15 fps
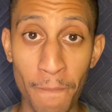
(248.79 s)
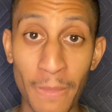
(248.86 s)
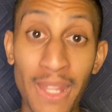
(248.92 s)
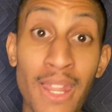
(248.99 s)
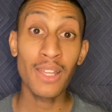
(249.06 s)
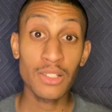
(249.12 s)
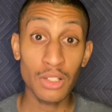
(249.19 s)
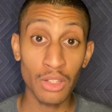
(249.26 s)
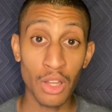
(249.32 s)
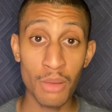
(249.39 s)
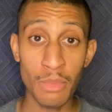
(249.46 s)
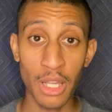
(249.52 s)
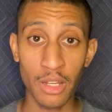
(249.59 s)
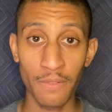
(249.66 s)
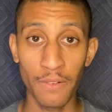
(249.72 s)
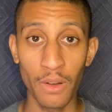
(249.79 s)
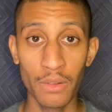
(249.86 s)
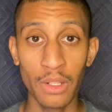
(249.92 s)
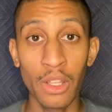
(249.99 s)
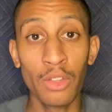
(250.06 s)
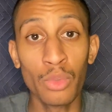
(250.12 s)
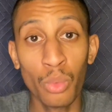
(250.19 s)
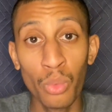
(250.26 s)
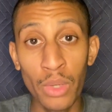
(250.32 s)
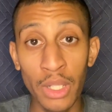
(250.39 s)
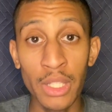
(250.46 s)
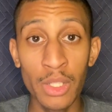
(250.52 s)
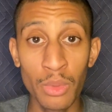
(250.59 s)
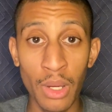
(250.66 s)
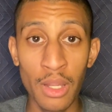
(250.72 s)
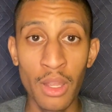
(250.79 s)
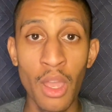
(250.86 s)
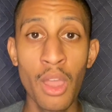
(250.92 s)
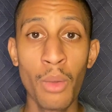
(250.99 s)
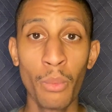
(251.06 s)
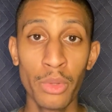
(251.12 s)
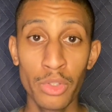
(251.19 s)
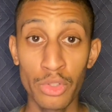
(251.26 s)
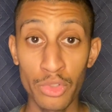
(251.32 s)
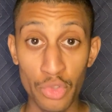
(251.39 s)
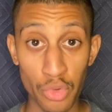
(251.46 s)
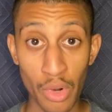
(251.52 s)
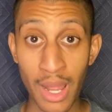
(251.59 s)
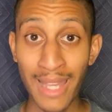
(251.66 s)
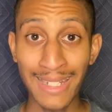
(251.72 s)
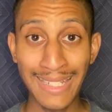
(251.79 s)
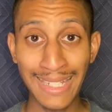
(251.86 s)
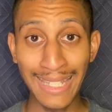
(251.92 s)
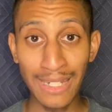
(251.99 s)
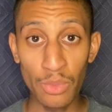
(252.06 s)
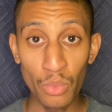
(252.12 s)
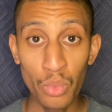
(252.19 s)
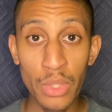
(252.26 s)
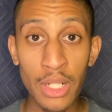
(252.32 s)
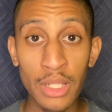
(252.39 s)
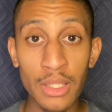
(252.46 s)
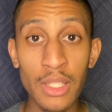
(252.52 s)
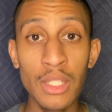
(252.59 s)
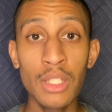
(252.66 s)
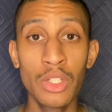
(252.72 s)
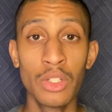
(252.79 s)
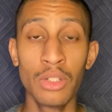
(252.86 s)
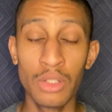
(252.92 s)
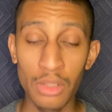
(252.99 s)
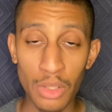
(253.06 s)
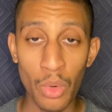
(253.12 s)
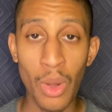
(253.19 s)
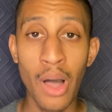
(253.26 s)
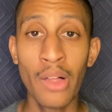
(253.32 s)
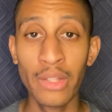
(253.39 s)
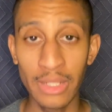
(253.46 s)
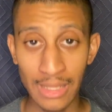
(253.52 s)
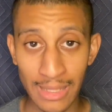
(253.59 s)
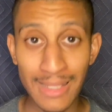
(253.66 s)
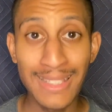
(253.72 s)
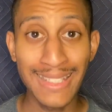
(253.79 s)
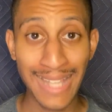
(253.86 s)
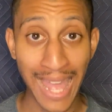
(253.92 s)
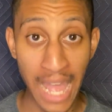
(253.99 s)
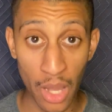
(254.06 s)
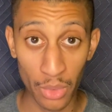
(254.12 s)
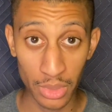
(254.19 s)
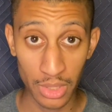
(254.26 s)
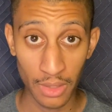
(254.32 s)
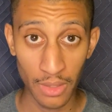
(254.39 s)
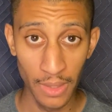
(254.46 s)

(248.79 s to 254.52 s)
An XLR microphone is really great when you're trying to get really good quality sound.